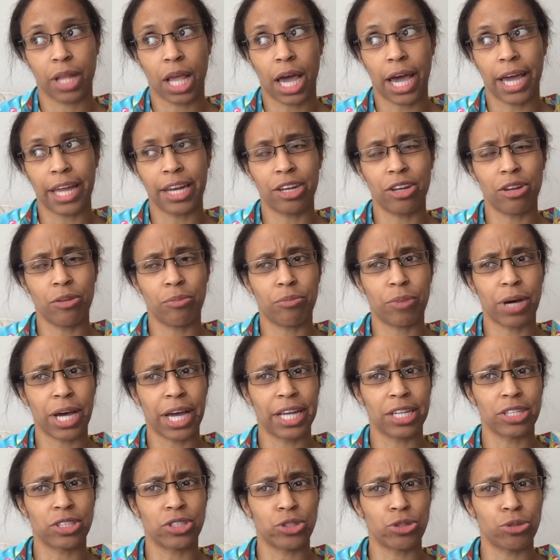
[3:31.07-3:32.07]
I ended up
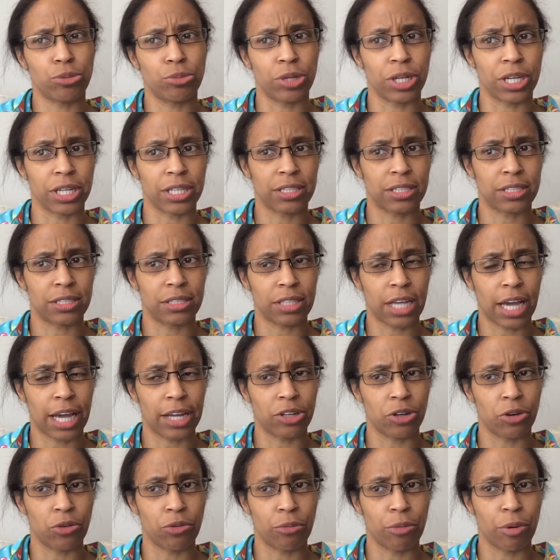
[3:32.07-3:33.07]
buying 2 books. I
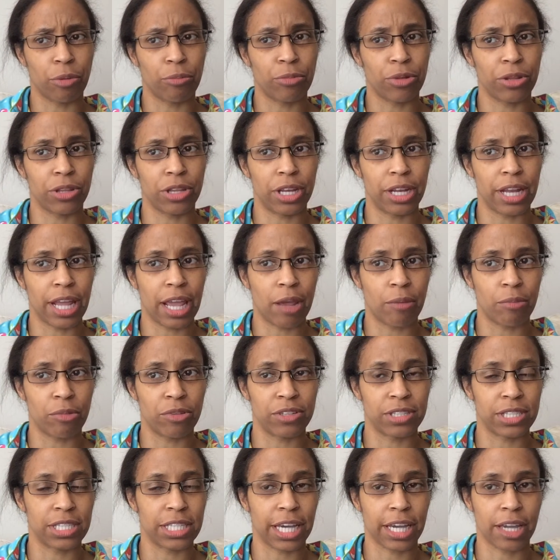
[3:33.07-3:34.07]
don't remember the name of
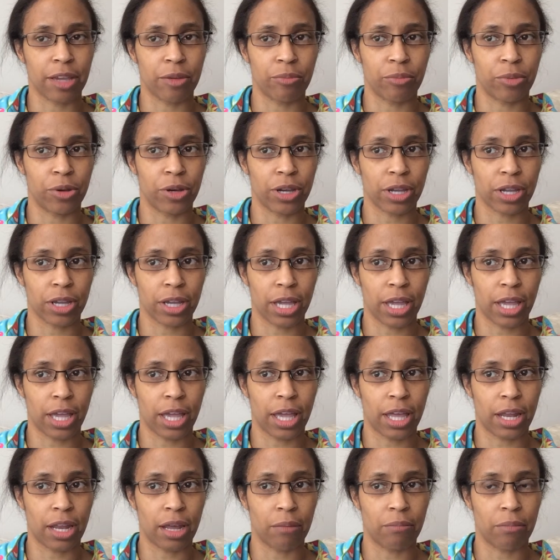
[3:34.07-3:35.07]
the second book,
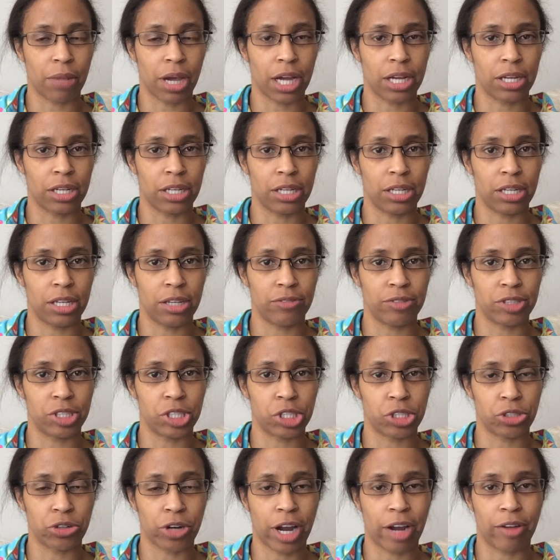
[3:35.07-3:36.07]
and I'm not even
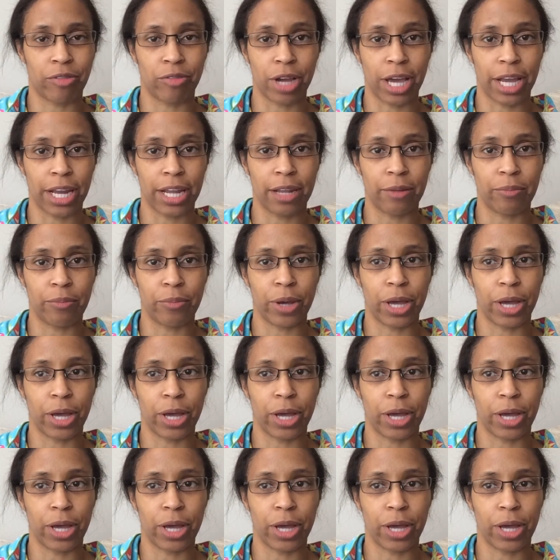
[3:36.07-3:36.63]
sure I read it.